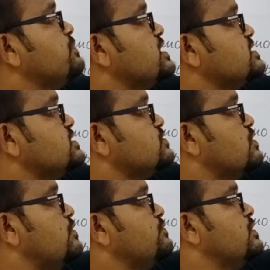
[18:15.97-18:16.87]
presence
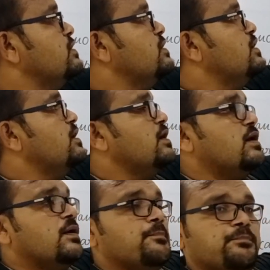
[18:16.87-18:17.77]
of
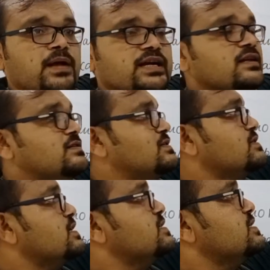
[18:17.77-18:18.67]
metals
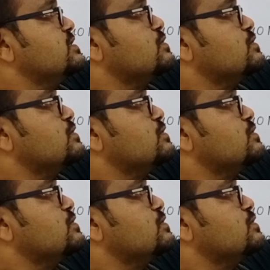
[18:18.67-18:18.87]
such as